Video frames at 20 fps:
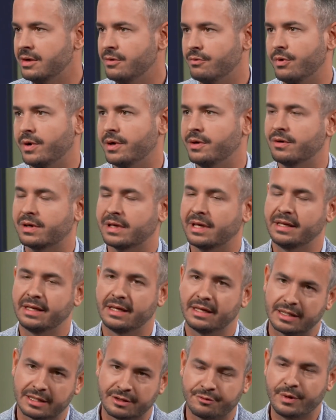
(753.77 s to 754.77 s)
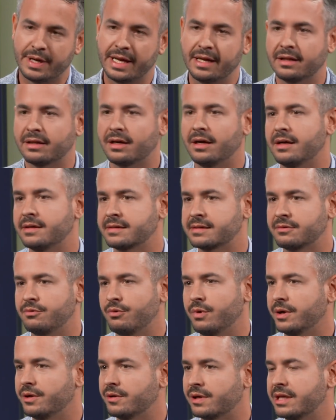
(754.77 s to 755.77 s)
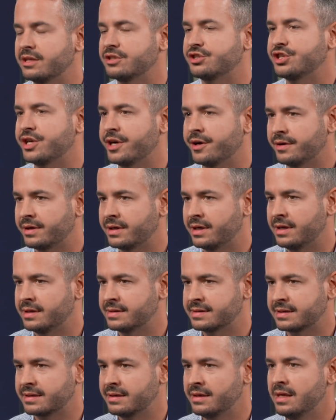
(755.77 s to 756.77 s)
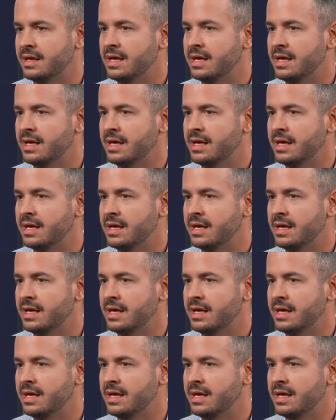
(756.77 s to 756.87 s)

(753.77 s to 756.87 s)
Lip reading: where you can create tasks, where you can share tasks.